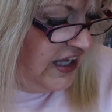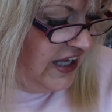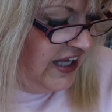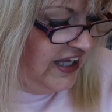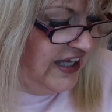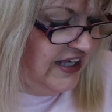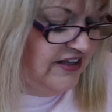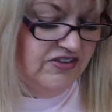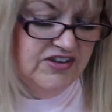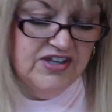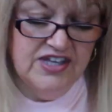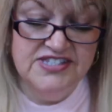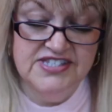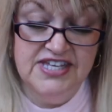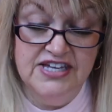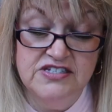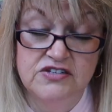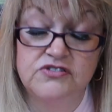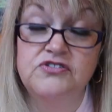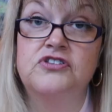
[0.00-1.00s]
in a
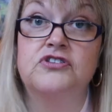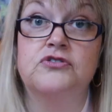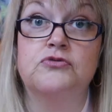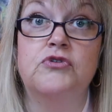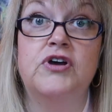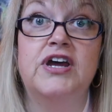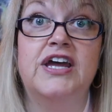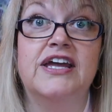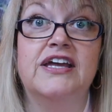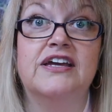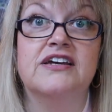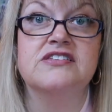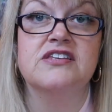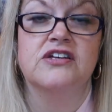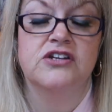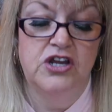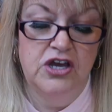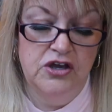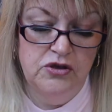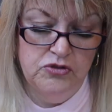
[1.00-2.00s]
set of three, because
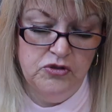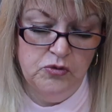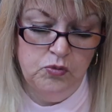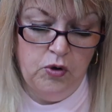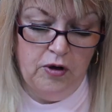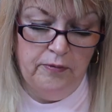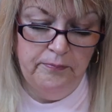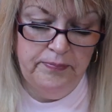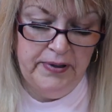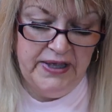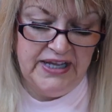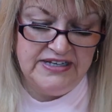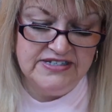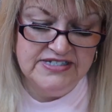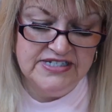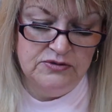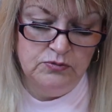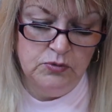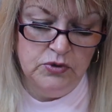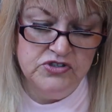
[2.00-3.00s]
I know the one pin
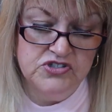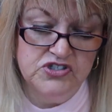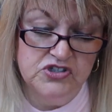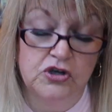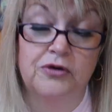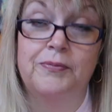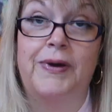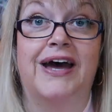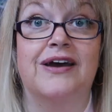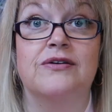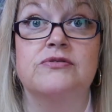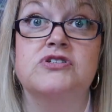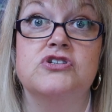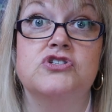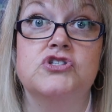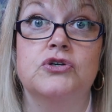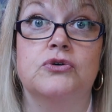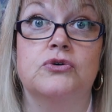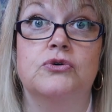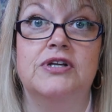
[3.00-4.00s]
didn't want to come out
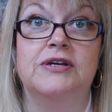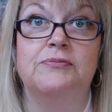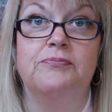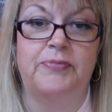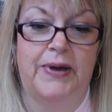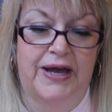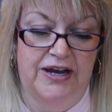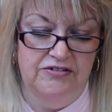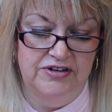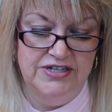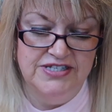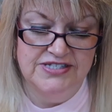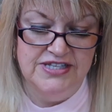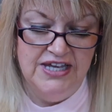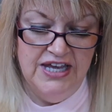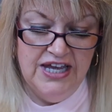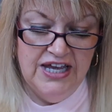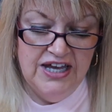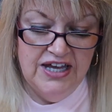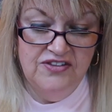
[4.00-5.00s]
at all in Paris.
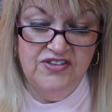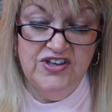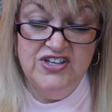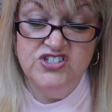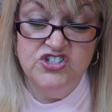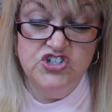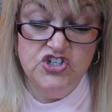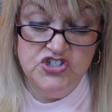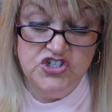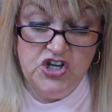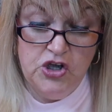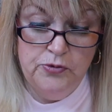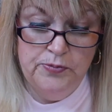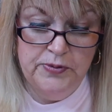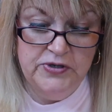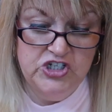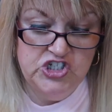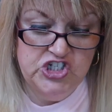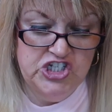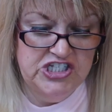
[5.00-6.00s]
And these are just
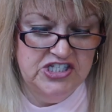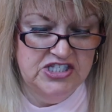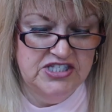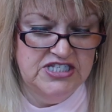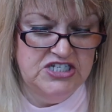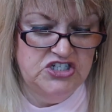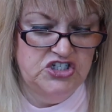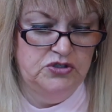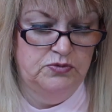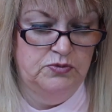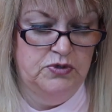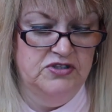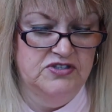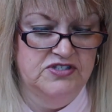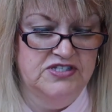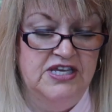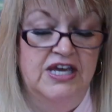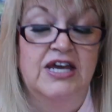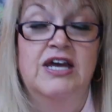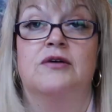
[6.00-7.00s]
open edition
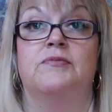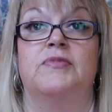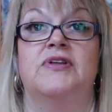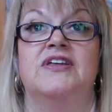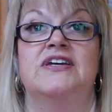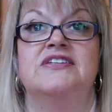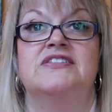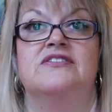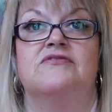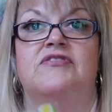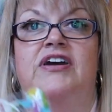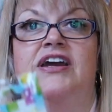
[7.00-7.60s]
ones, but these are